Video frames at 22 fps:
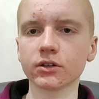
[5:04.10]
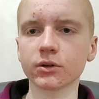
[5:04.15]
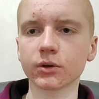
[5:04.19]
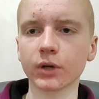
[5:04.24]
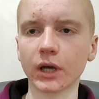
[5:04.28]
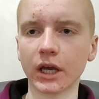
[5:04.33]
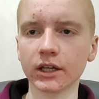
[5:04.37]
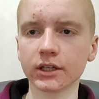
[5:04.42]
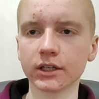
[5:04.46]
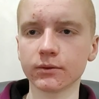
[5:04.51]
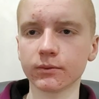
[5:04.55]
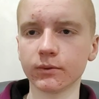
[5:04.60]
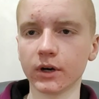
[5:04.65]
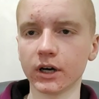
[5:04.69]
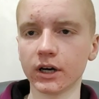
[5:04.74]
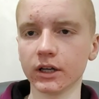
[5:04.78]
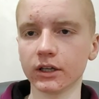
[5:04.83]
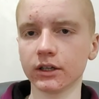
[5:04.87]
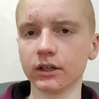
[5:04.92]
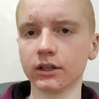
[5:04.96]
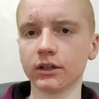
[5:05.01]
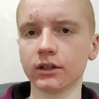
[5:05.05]
to add
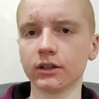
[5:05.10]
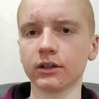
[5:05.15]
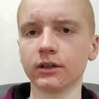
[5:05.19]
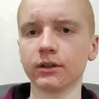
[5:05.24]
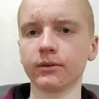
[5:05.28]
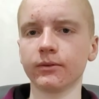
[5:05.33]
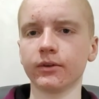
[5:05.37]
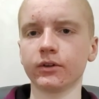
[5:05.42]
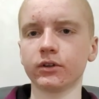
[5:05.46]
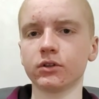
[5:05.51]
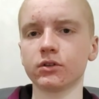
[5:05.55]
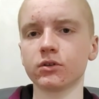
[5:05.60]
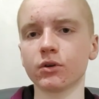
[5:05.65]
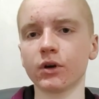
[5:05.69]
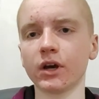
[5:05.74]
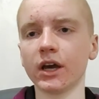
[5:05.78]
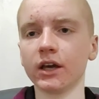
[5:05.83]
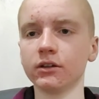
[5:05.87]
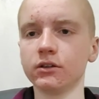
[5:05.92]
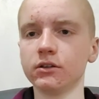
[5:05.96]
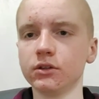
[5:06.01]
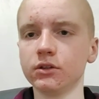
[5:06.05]

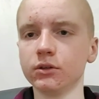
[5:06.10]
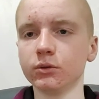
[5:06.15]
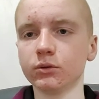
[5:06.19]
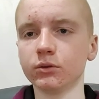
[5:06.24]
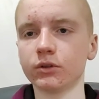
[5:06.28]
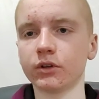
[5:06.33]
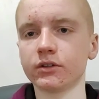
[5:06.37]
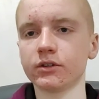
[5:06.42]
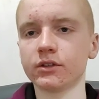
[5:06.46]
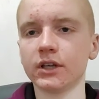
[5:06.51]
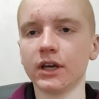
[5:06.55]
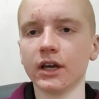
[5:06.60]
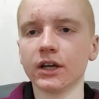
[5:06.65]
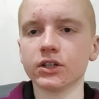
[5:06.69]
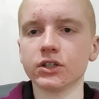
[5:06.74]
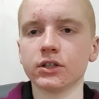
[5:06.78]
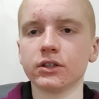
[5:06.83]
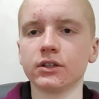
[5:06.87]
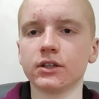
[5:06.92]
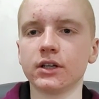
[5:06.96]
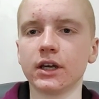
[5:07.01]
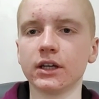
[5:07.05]
new
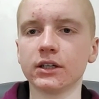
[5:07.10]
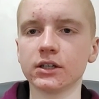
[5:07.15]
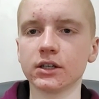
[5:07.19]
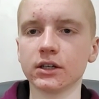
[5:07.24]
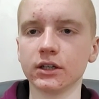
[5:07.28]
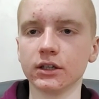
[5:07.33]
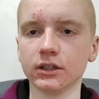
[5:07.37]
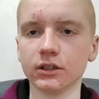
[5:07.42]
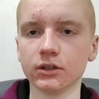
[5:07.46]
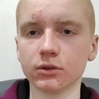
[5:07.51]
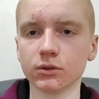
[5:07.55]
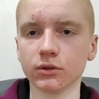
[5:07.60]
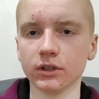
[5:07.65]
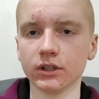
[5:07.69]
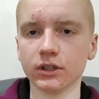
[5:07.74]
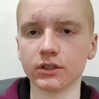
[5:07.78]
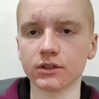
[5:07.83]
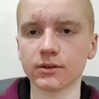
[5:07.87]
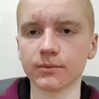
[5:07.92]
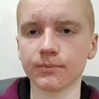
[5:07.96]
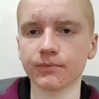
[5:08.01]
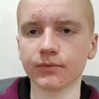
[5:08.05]
transaction data into
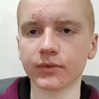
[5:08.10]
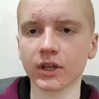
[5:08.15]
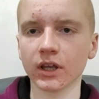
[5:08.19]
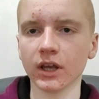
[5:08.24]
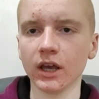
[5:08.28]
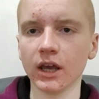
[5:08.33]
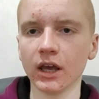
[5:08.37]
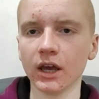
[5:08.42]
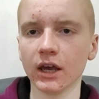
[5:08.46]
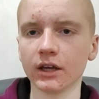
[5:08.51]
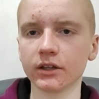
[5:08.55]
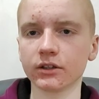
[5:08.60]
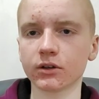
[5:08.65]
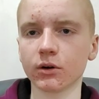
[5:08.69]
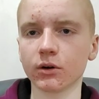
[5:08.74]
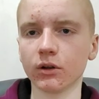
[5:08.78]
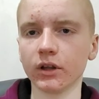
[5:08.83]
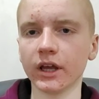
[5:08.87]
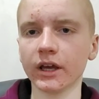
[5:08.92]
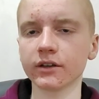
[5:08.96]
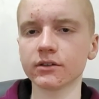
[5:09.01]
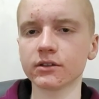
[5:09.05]
it and
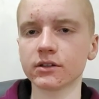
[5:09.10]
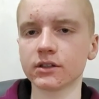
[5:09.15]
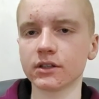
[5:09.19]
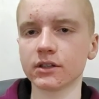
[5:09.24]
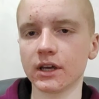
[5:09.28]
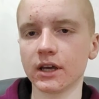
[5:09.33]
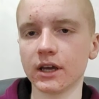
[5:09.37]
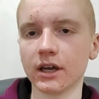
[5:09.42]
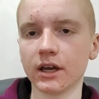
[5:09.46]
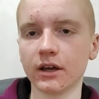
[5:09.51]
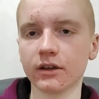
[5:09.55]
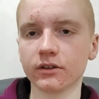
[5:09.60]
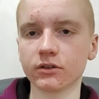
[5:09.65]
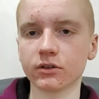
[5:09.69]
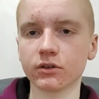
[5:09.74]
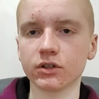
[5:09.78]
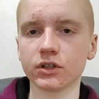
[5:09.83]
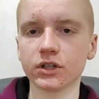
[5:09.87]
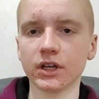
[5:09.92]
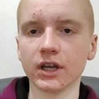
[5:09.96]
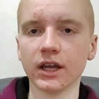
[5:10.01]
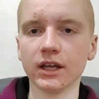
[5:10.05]
collects the
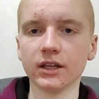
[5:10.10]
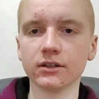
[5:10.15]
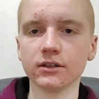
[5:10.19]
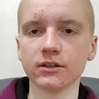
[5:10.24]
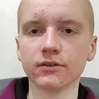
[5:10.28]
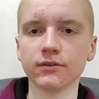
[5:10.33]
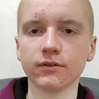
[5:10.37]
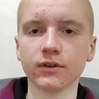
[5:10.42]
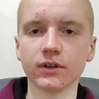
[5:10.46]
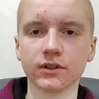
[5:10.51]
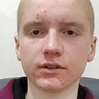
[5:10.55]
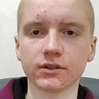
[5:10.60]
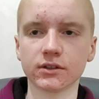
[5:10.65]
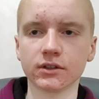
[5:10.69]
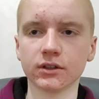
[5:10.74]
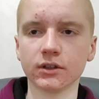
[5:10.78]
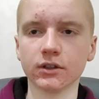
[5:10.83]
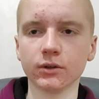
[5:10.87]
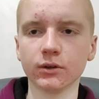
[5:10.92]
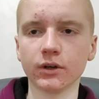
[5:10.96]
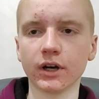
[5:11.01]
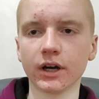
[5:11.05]
associated fees.
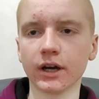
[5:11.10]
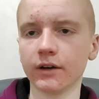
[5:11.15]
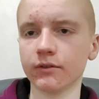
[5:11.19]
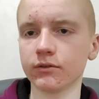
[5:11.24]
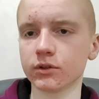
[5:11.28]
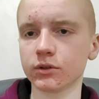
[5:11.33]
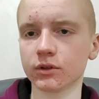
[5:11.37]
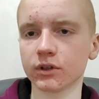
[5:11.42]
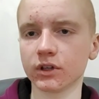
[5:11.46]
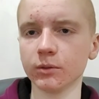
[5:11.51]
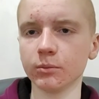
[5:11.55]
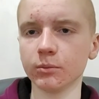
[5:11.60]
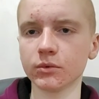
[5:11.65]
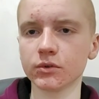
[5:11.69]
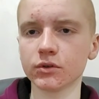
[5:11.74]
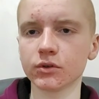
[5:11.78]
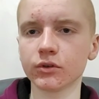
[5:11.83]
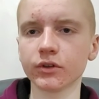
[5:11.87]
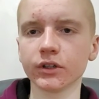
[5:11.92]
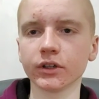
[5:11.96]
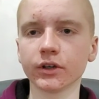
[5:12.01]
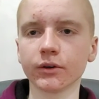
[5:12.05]
You have to keep
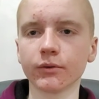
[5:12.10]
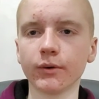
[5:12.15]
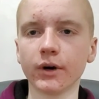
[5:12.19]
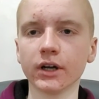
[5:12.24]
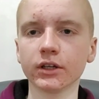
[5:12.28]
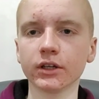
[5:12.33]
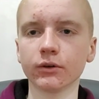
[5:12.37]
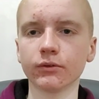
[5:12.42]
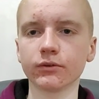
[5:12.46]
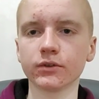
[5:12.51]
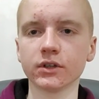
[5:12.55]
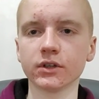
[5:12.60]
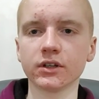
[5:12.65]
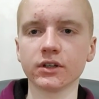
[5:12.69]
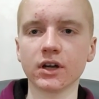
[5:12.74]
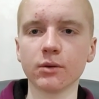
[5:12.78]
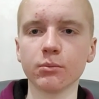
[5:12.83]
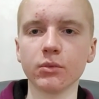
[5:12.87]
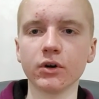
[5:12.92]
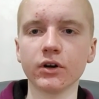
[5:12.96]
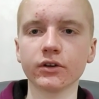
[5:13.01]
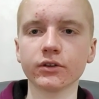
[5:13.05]
turning one of the
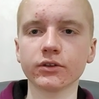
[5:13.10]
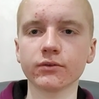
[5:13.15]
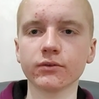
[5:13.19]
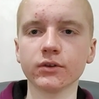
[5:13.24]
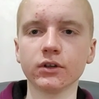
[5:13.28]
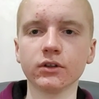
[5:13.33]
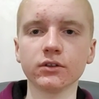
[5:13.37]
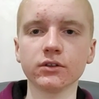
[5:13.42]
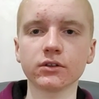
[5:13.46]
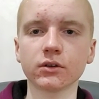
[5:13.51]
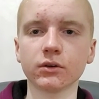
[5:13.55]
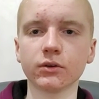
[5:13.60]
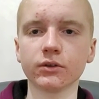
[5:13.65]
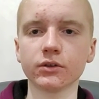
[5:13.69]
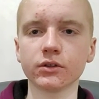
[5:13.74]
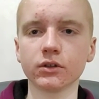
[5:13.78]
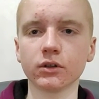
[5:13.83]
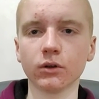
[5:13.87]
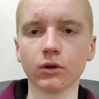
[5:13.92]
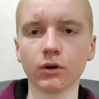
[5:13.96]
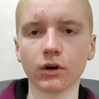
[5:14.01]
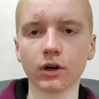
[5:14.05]
numbers wheels on the
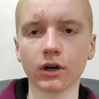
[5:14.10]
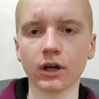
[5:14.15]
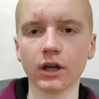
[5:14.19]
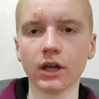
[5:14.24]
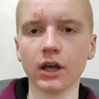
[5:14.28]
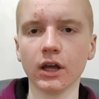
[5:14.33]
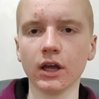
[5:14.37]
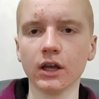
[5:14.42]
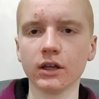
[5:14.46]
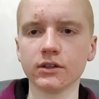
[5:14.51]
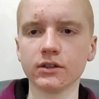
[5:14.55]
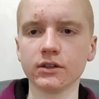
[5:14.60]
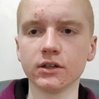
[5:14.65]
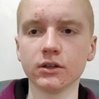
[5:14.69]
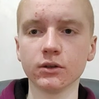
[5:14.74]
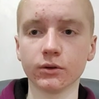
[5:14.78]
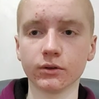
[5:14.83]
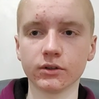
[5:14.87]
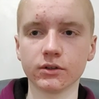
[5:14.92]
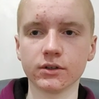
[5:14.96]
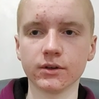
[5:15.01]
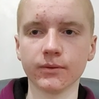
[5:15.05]
log, the
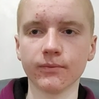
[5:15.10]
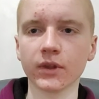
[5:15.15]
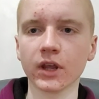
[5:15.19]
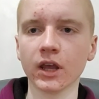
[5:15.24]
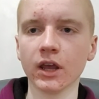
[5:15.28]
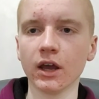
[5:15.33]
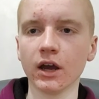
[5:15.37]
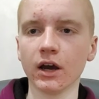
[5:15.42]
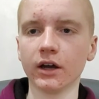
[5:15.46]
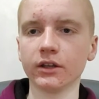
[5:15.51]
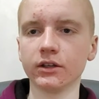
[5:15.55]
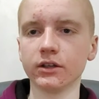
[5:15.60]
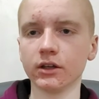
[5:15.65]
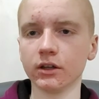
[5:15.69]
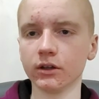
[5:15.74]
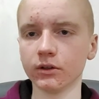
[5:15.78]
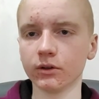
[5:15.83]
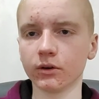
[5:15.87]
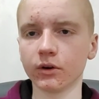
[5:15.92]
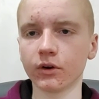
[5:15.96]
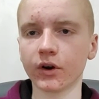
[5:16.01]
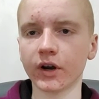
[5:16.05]
nonce, until
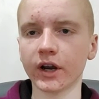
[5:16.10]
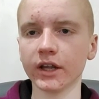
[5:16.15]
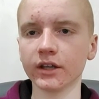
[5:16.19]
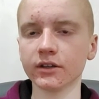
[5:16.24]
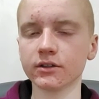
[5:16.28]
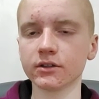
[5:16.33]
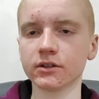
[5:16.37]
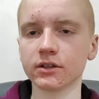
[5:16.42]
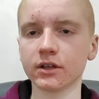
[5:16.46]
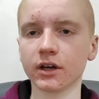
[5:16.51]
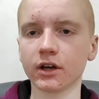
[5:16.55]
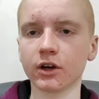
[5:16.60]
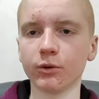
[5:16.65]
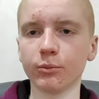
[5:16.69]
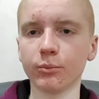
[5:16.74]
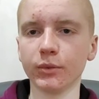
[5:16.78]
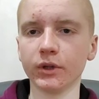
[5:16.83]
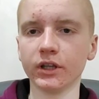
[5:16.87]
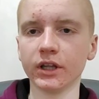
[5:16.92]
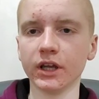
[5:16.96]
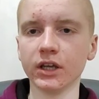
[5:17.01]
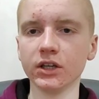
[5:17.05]
you create the
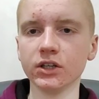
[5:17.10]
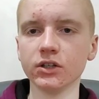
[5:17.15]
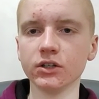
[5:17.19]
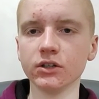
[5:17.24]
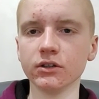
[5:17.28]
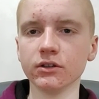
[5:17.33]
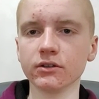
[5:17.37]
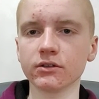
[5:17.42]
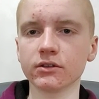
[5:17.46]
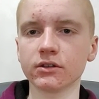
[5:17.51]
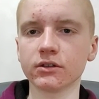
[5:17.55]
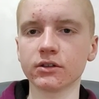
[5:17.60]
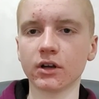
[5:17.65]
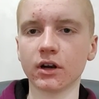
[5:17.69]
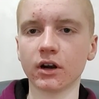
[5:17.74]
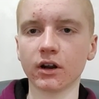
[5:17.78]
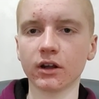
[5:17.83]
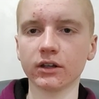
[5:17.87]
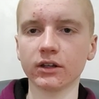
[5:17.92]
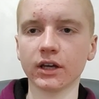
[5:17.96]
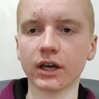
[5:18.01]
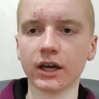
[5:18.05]
combination, the
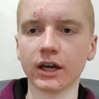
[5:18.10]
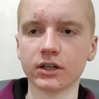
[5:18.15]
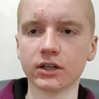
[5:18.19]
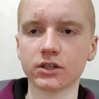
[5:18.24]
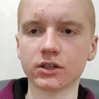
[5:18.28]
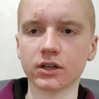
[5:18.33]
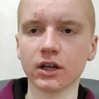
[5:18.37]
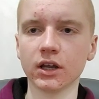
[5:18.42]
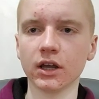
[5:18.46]
target hash